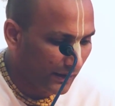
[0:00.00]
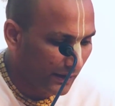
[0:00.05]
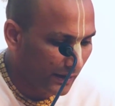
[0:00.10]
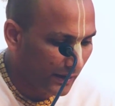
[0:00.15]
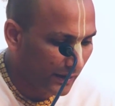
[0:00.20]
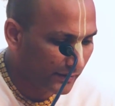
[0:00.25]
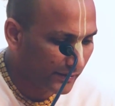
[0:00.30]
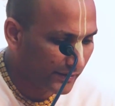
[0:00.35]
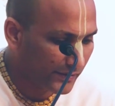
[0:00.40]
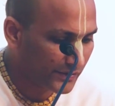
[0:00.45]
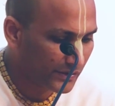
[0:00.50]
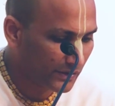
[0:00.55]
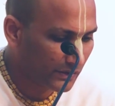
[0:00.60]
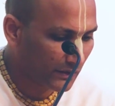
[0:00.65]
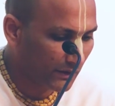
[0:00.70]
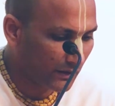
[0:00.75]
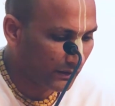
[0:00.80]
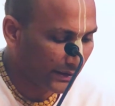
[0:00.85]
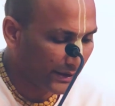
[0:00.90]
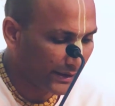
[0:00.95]
And he should
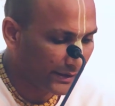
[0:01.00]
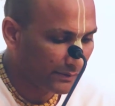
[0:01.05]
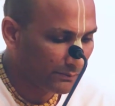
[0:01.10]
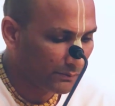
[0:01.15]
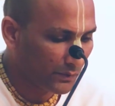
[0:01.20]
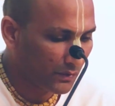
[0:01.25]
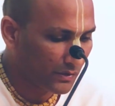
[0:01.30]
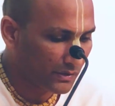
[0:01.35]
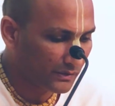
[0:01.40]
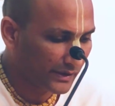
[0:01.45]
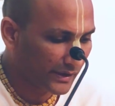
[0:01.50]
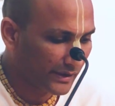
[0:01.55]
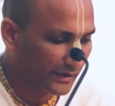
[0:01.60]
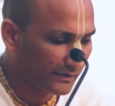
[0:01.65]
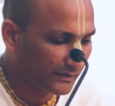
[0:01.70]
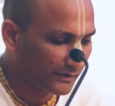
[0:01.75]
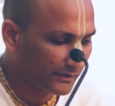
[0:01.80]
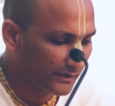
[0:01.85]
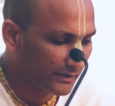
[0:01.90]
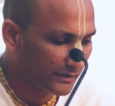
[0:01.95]
not eat more
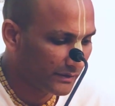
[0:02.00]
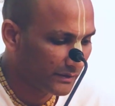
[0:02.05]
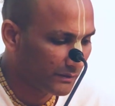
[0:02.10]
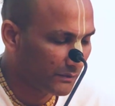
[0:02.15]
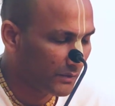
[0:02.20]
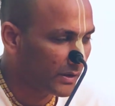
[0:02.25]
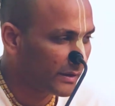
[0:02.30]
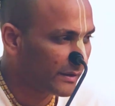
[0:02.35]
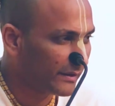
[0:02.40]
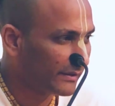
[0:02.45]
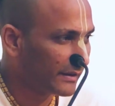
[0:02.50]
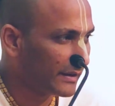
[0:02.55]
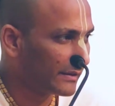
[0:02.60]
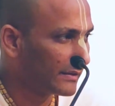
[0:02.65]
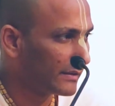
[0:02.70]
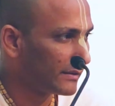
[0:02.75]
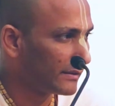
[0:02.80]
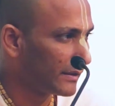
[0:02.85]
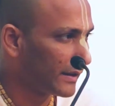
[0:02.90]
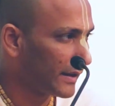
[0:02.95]
than what is
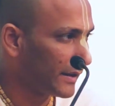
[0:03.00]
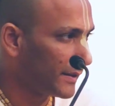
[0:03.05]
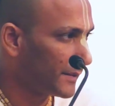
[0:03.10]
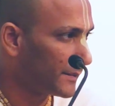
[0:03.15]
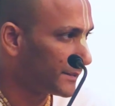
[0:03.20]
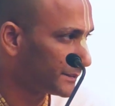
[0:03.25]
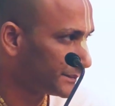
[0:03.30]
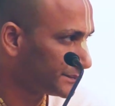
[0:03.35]
necessary.